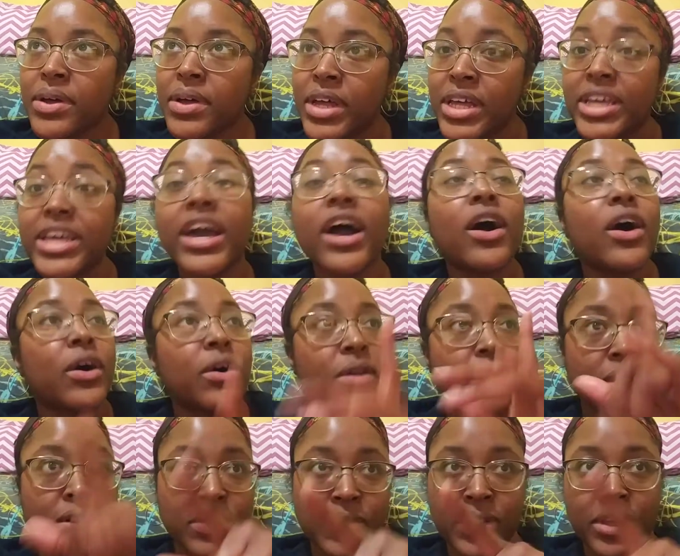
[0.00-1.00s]

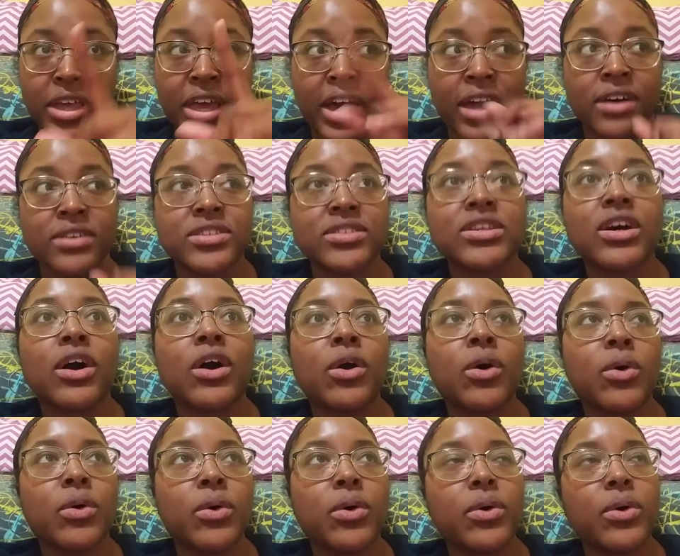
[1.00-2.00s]
Yeah.
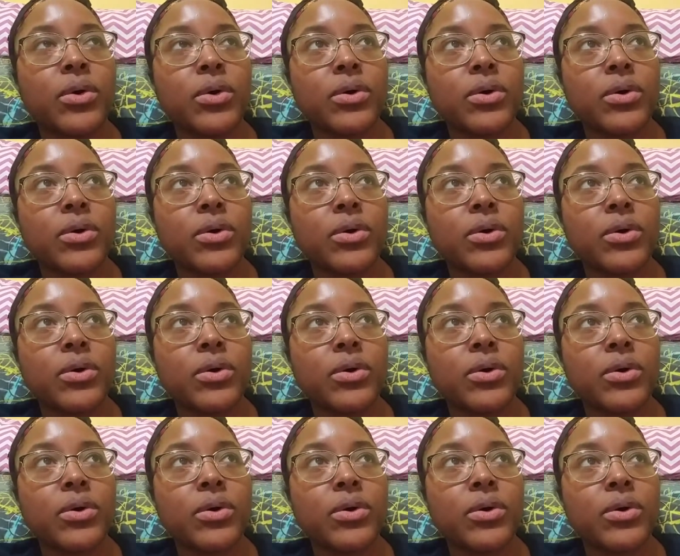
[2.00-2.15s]
So